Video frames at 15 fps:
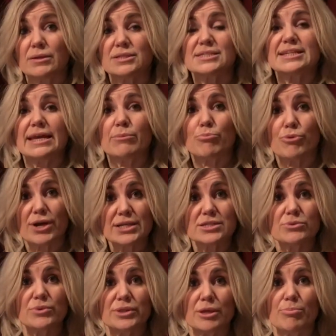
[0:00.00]
staying present
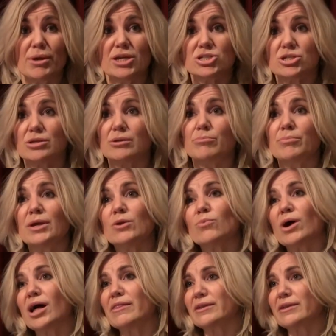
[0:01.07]
with the patient. Meanwhile,